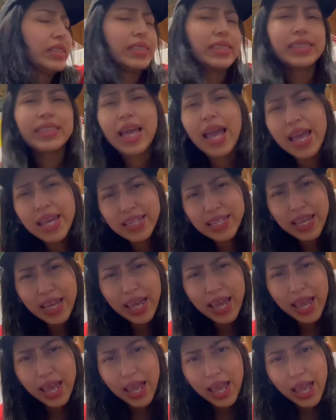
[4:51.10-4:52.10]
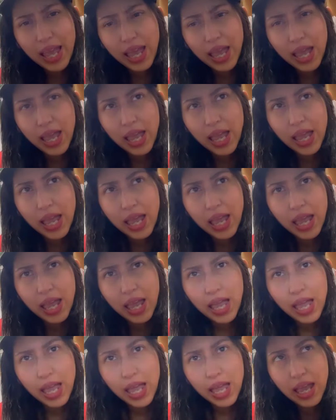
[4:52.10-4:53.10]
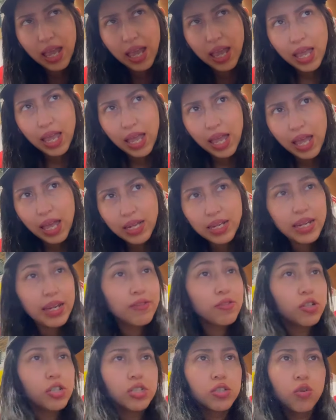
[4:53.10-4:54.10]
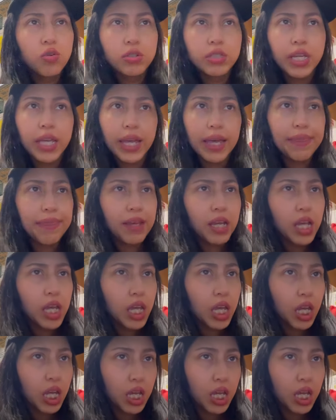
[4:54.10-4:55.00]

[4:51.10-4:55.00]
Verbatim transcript: Dang it! I'm never adulting at the kid.